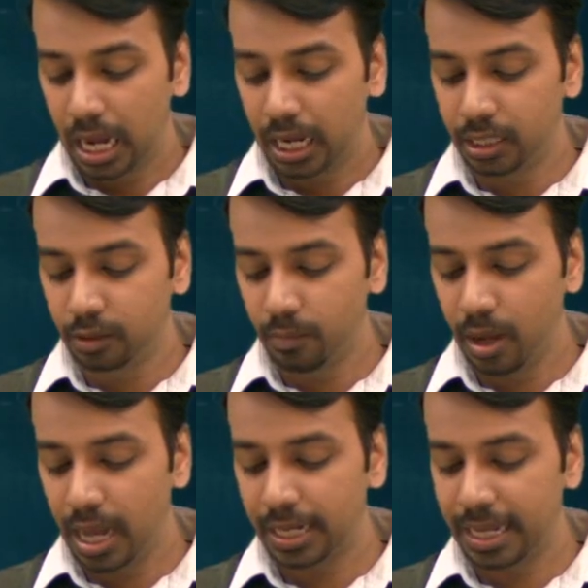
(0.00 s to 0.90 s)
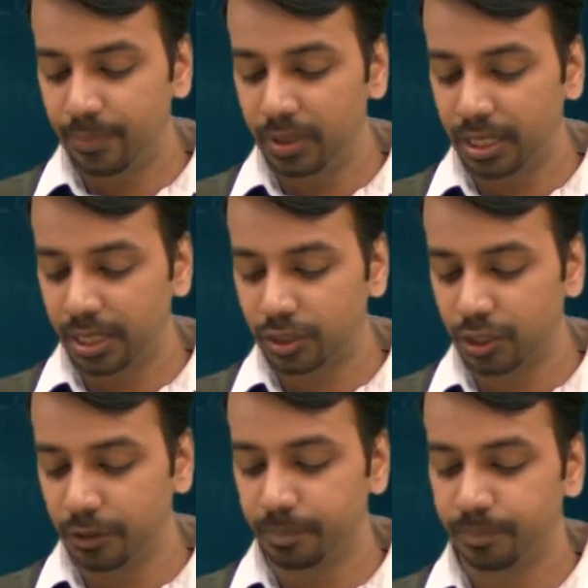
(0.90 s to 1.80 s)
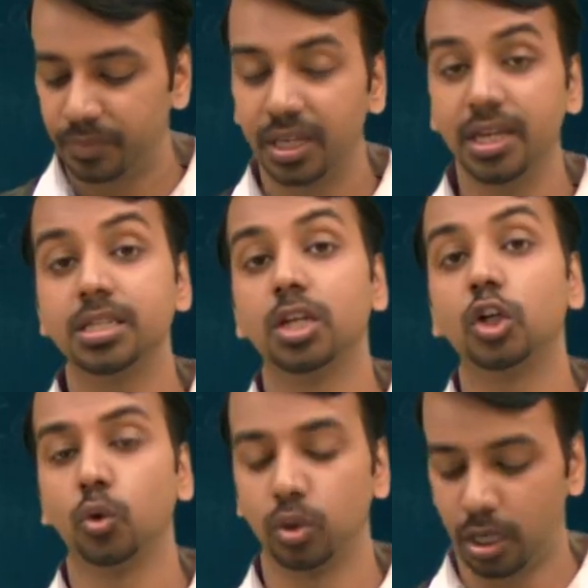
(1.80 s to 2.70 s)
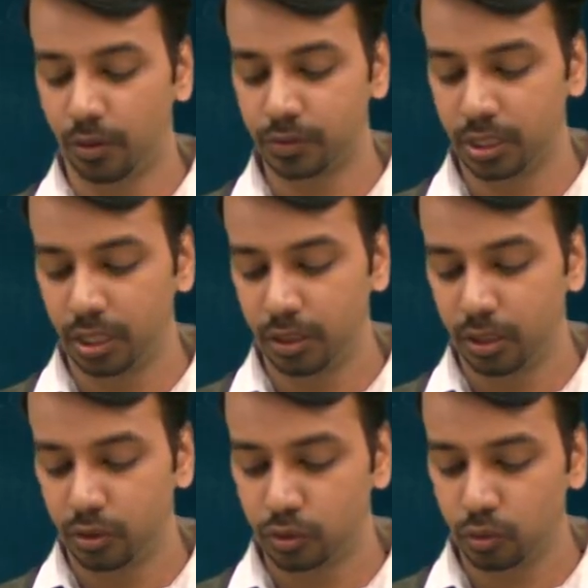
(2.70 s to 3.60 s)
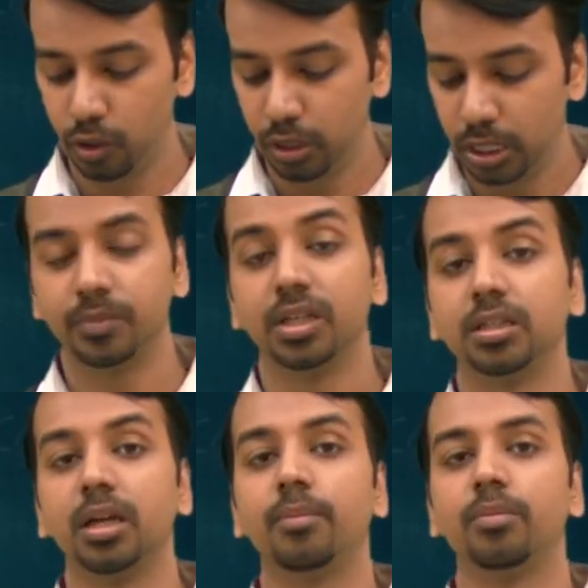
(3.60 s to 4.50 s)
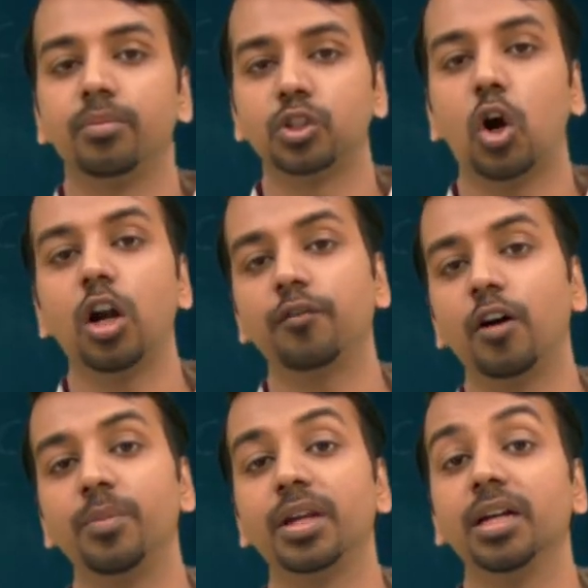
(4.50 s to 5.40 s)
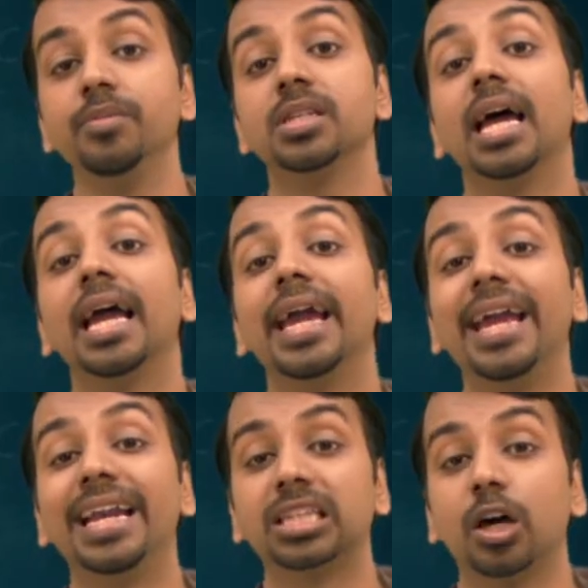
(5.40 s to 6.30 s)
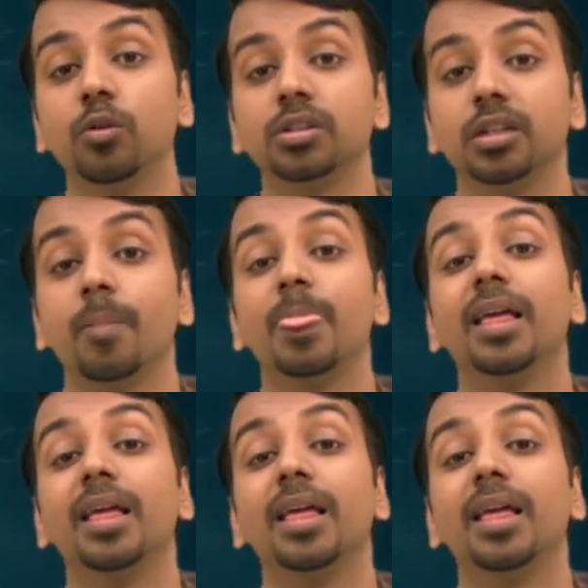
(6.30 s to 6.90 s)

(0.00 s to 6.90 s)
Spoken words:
unmarked application is 2,000, so the shortfall becomes 8,000.